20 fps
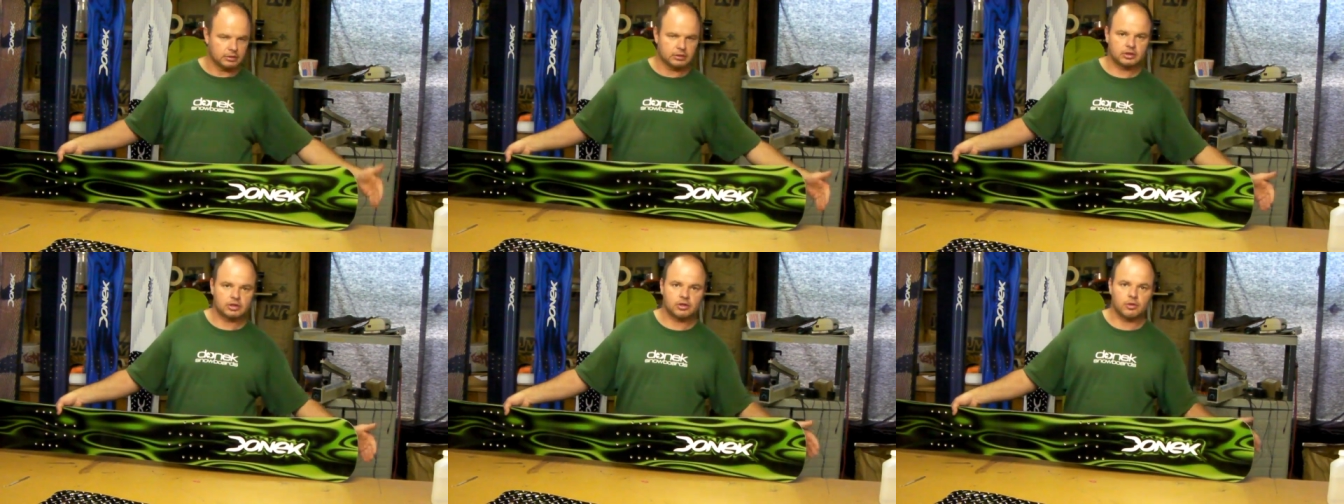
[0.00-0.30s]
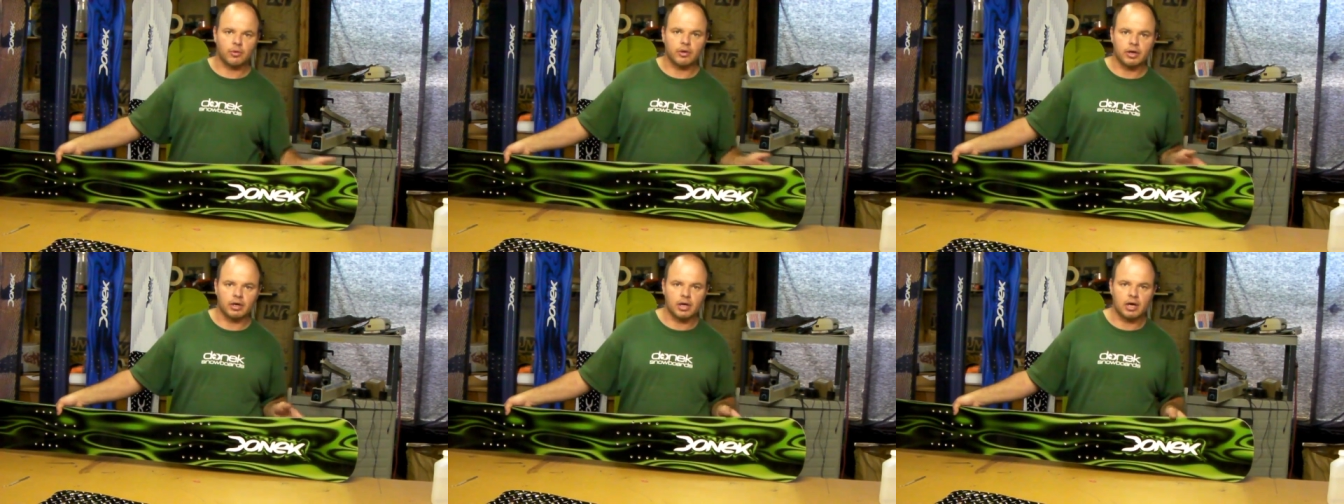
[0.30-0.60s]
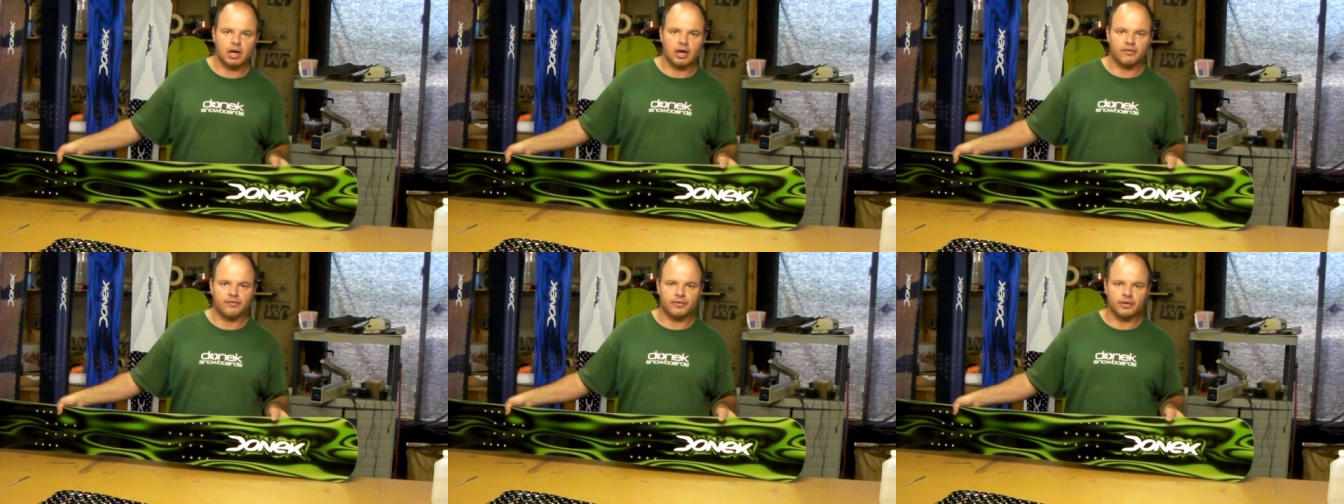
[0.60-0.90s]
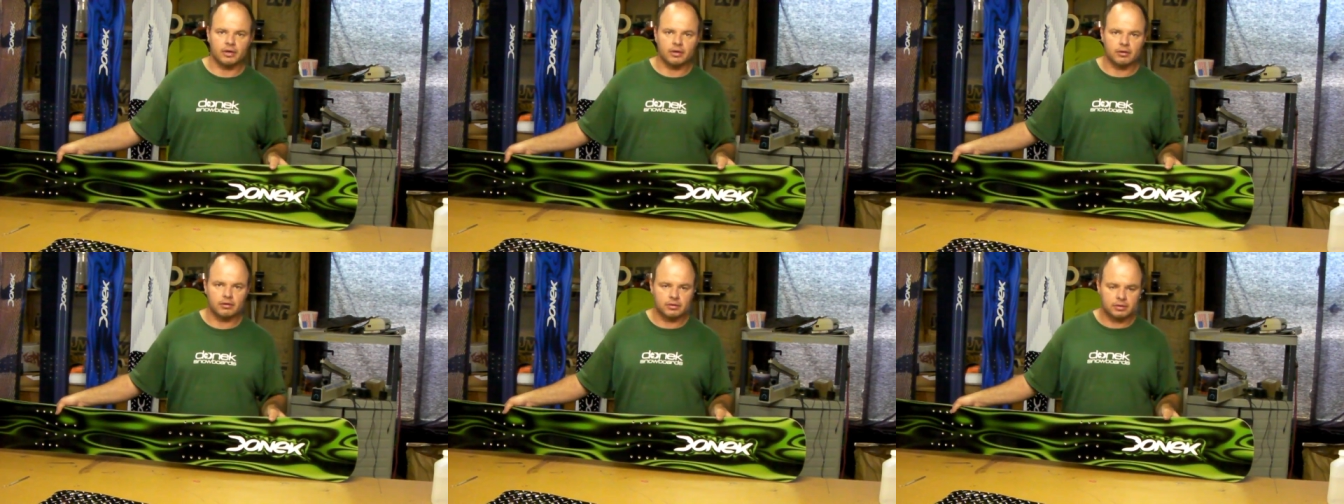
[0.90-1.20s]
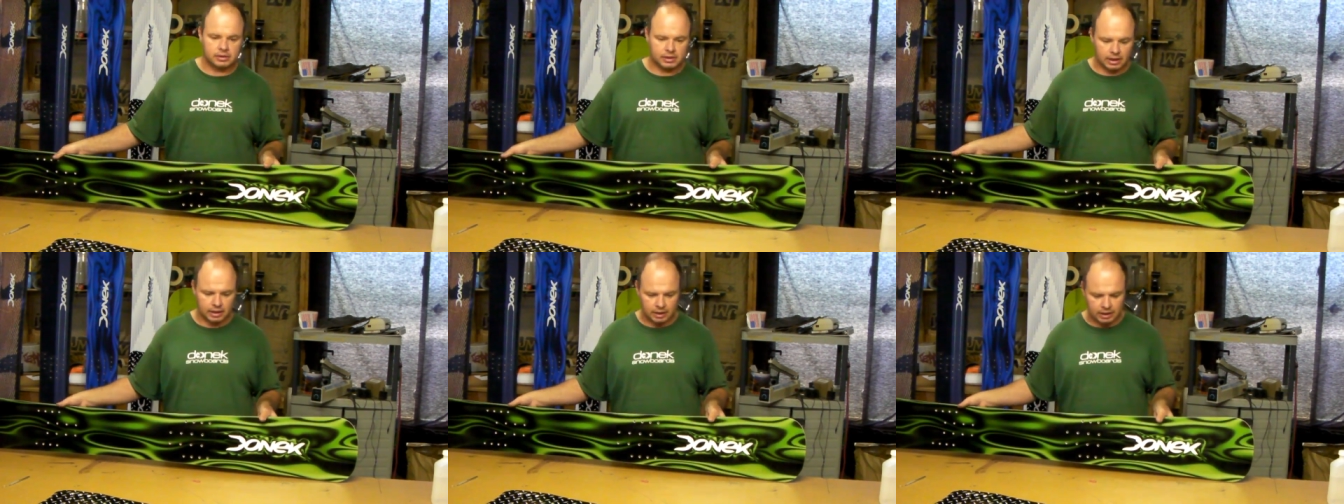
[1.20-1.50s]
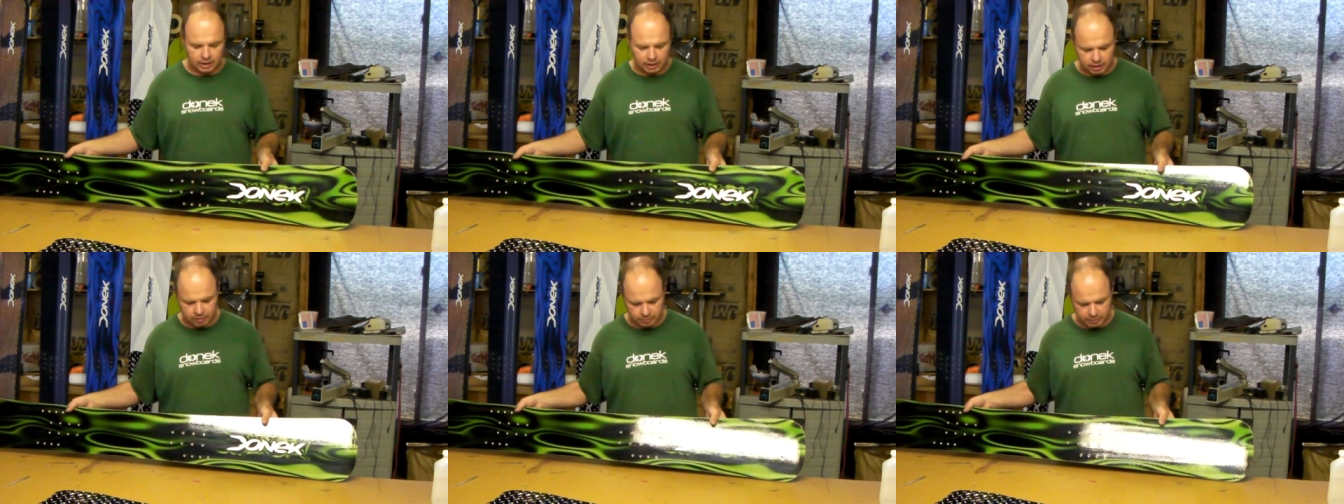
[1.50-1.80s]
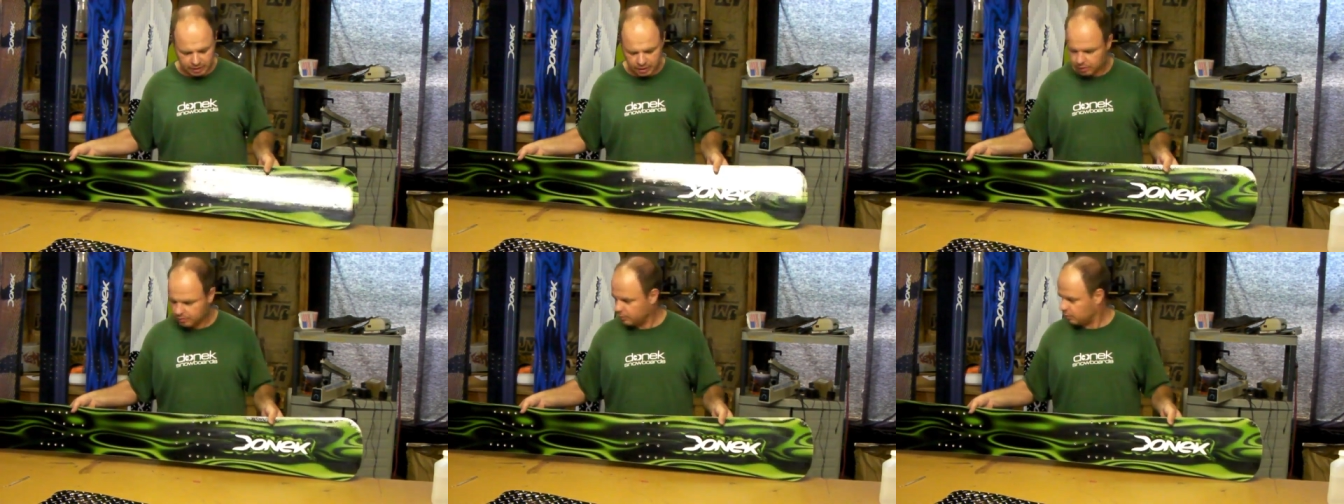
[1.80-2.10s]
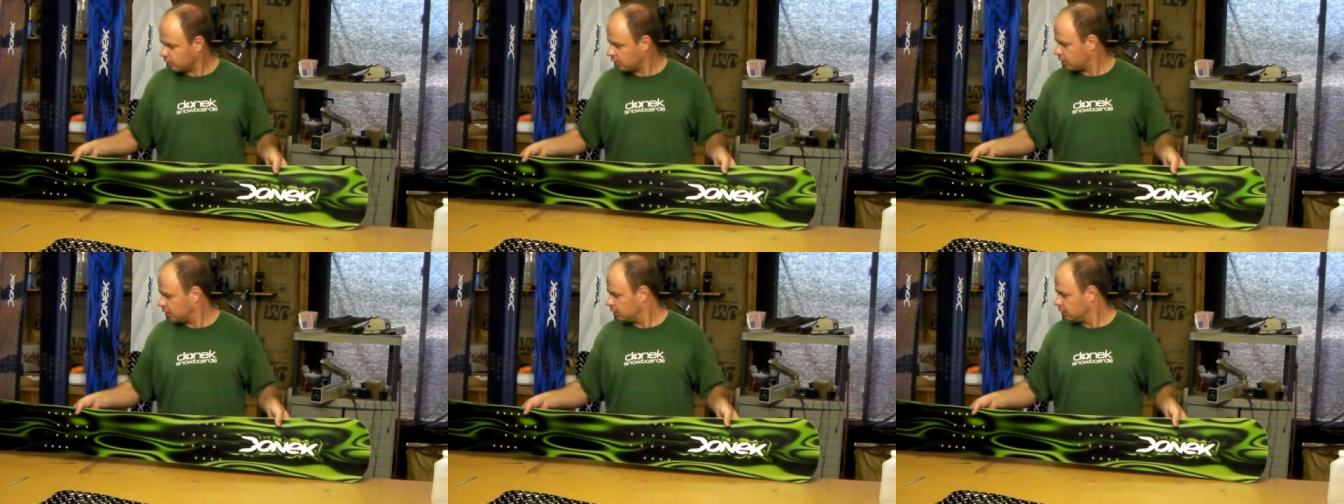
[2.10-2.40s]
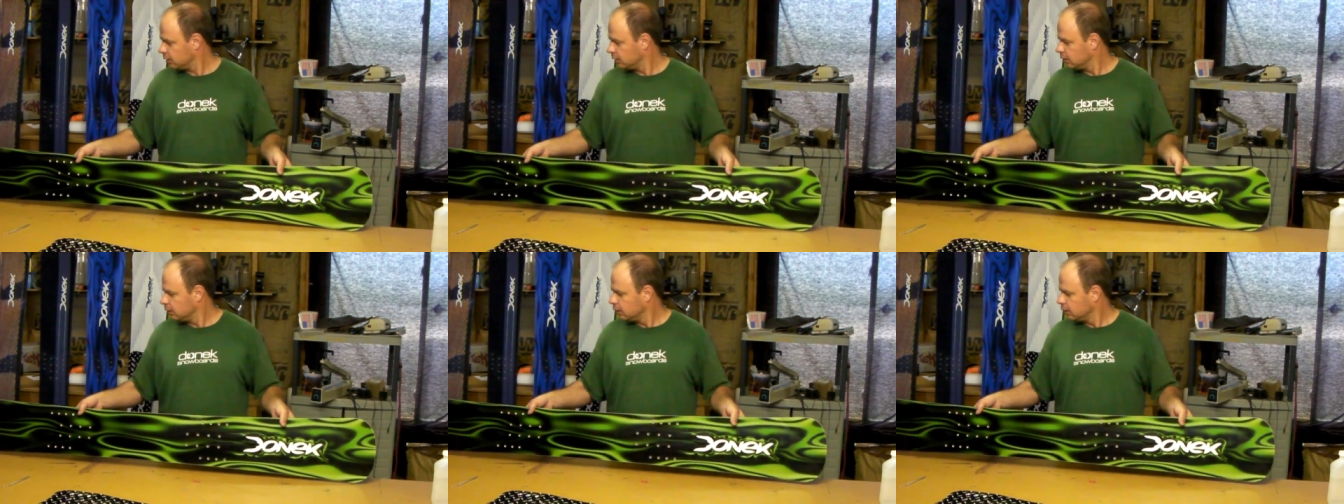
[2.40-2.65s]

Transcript: squared off nose, kind of like a metal board.